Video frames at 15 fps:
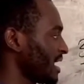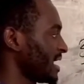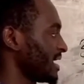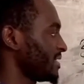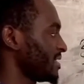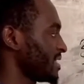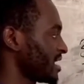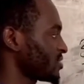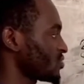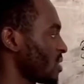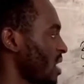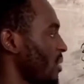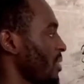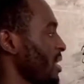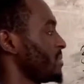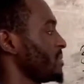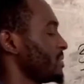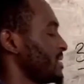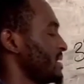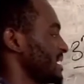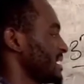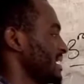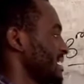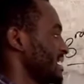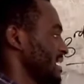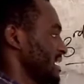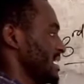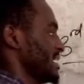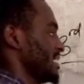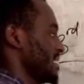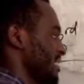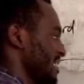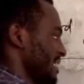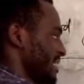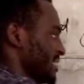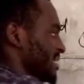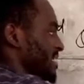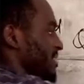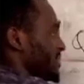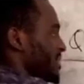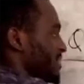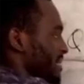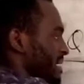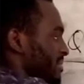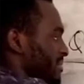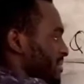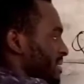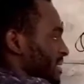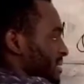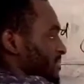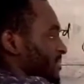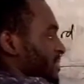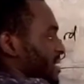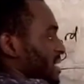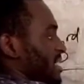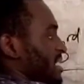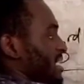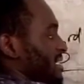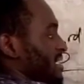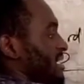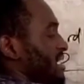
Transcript: And that's why we are putting it there. Remember that